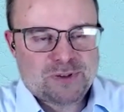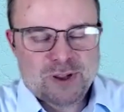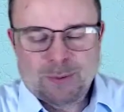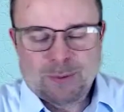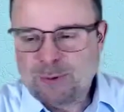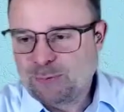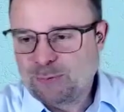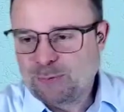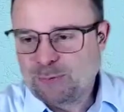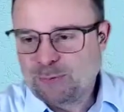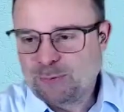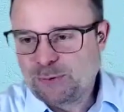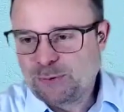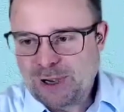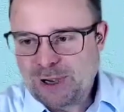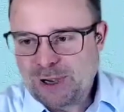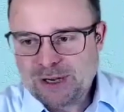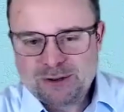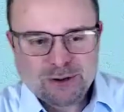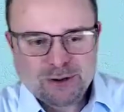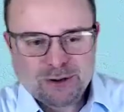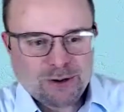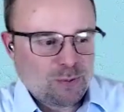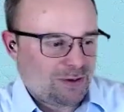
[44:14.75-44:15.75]
of you might
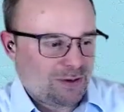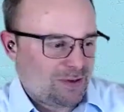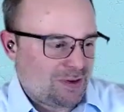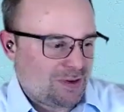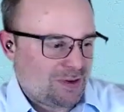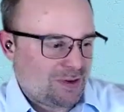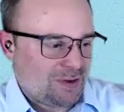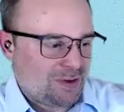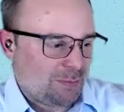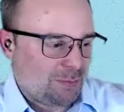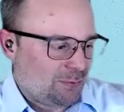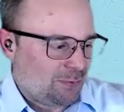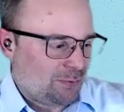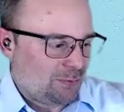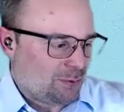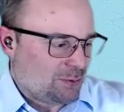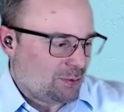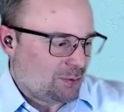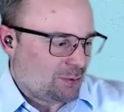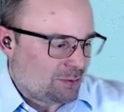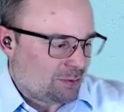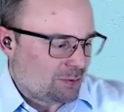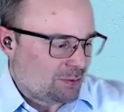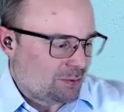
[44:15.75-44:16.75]
know, but some of
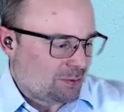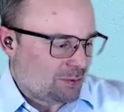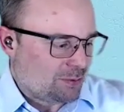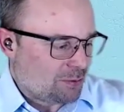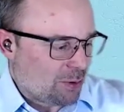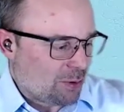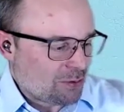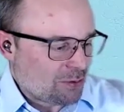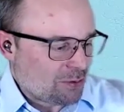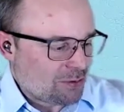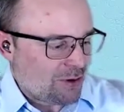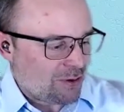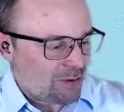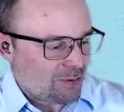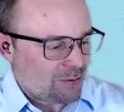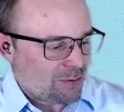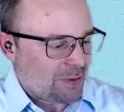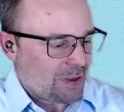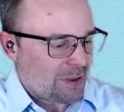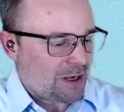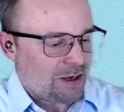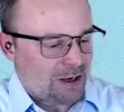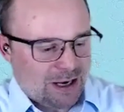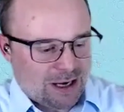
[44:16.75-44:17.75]
you don't know
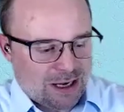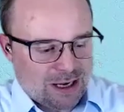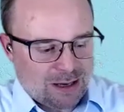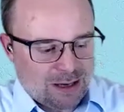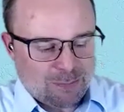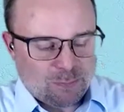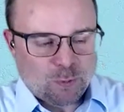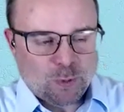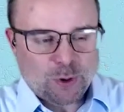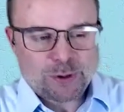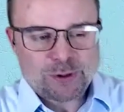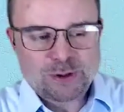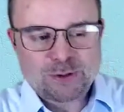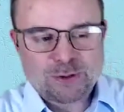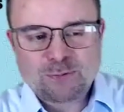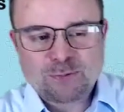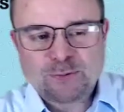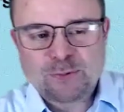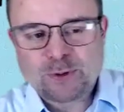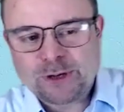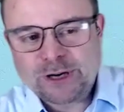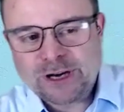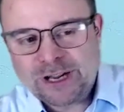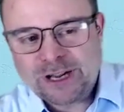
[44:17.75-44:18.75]
that I'm working
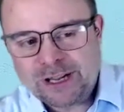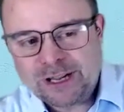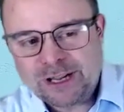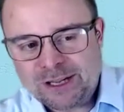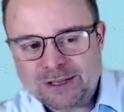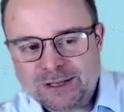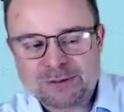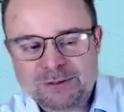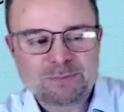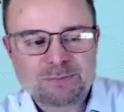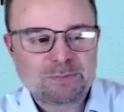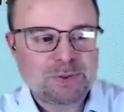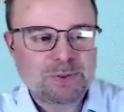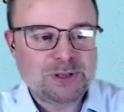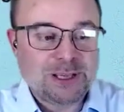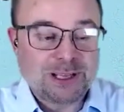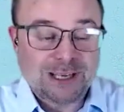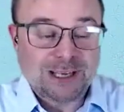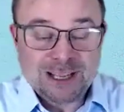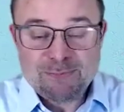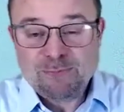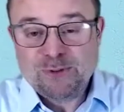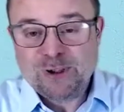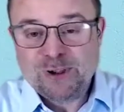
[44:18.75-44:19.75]
for a
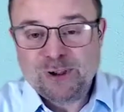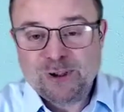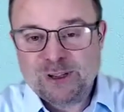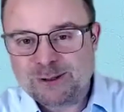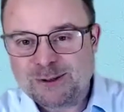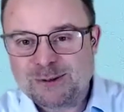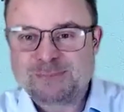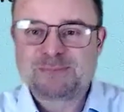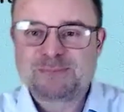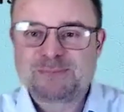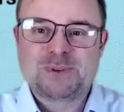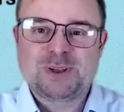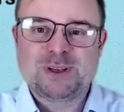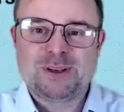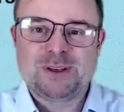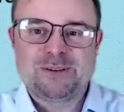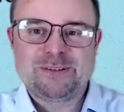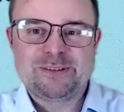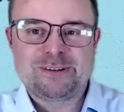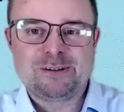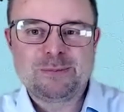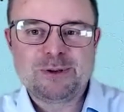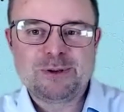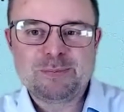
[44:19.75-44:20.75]
PLM vendor, a
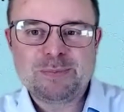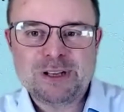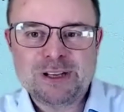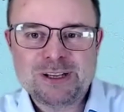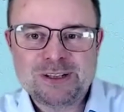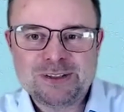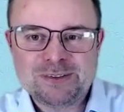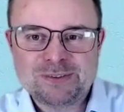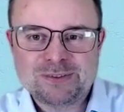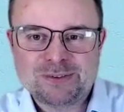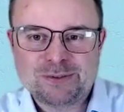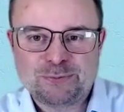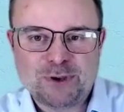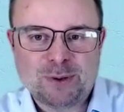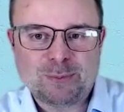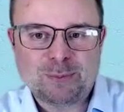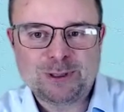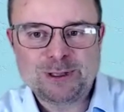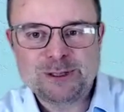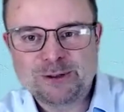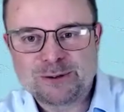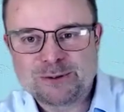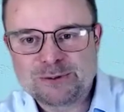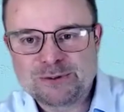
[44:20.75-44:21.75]
German-based,
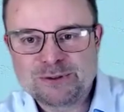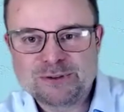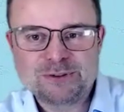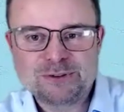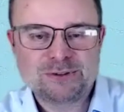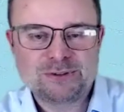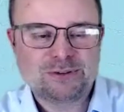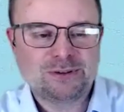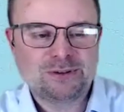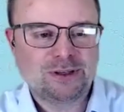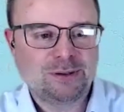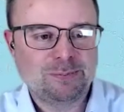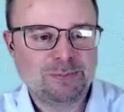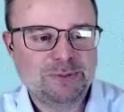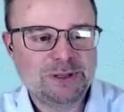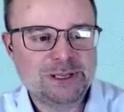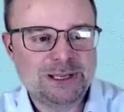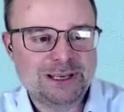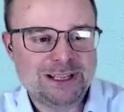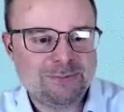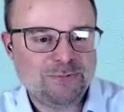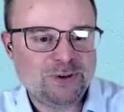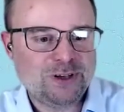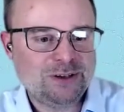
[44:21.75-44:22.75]
family-owned
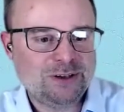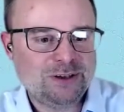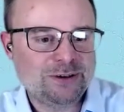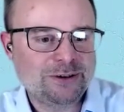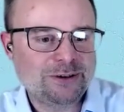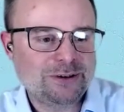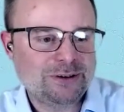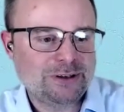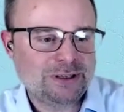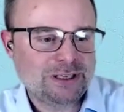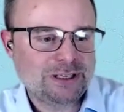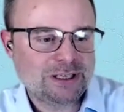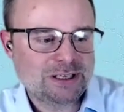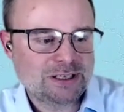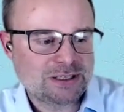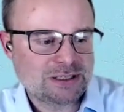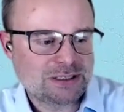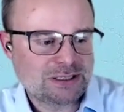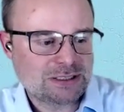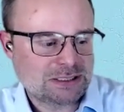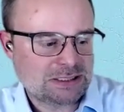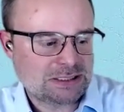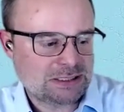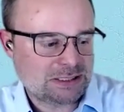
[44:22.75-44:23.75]
PLM vendor,
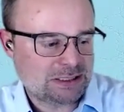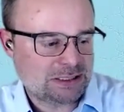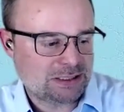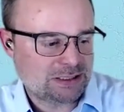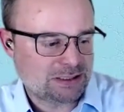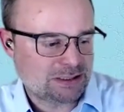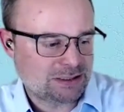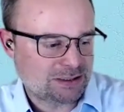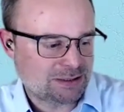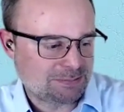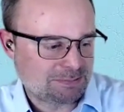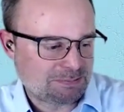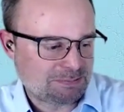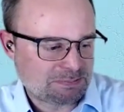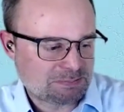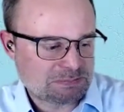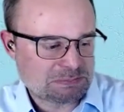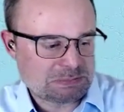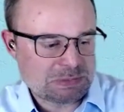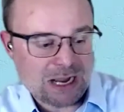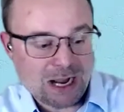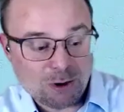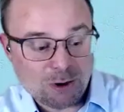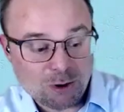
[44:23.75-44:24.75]
and
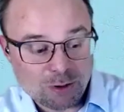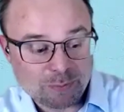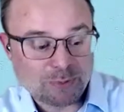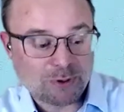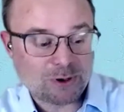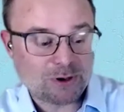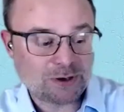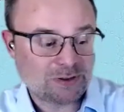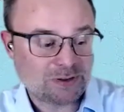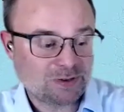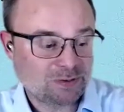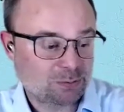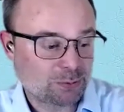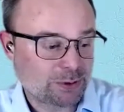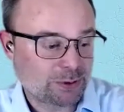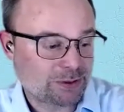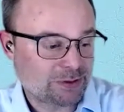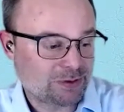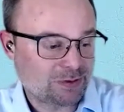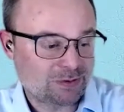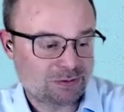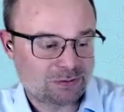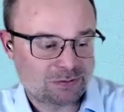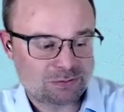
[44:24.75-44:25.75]
our boss
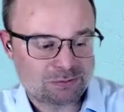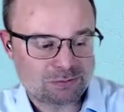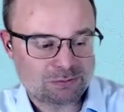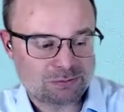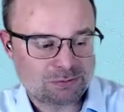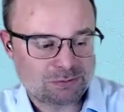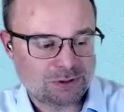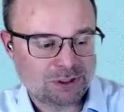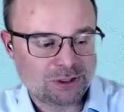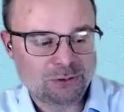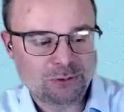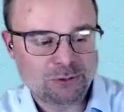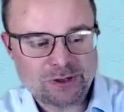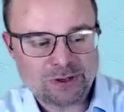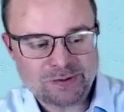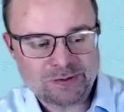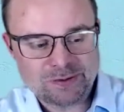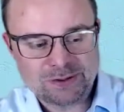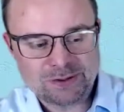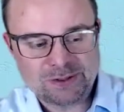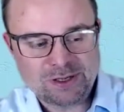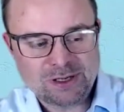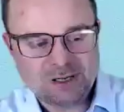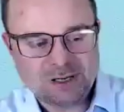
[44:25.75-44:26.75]
was
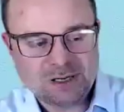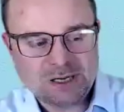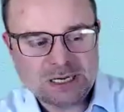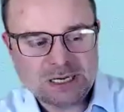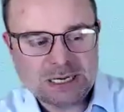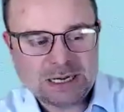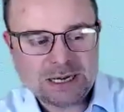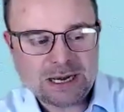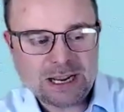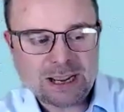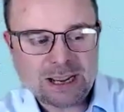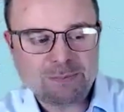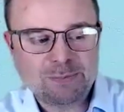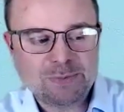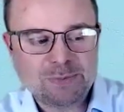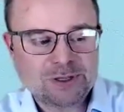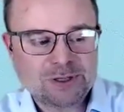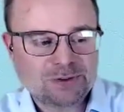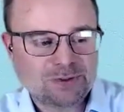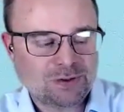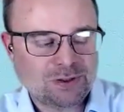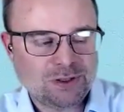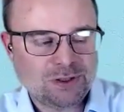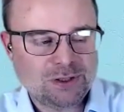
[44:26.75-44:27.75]
interested in
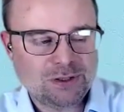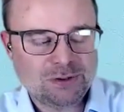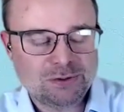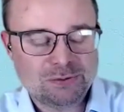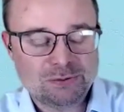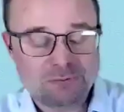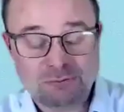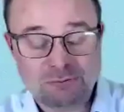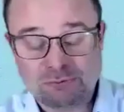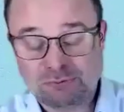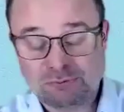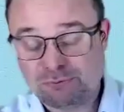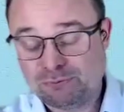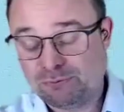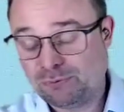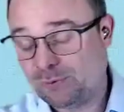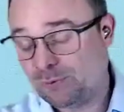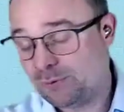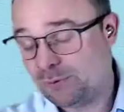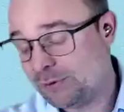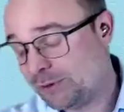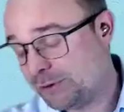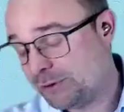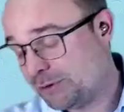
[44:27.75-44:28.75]
MBSE
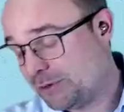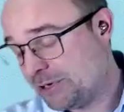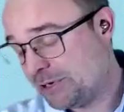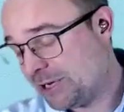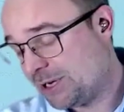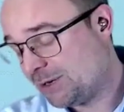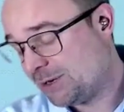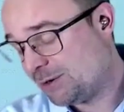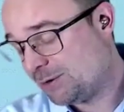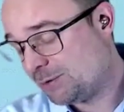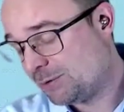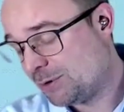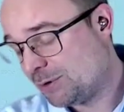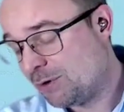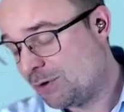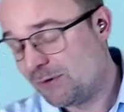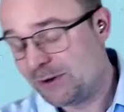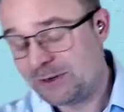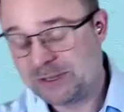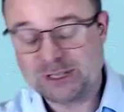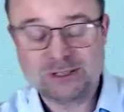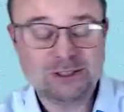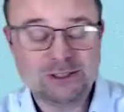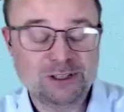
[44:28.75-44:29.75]
for now
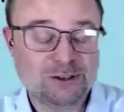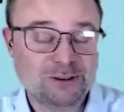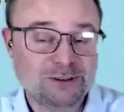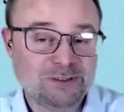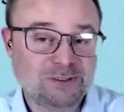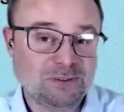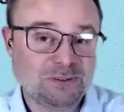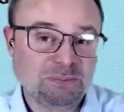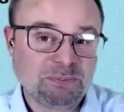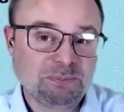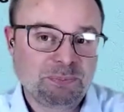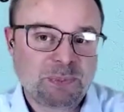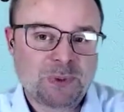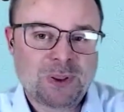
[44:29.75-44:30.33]
over 10 years.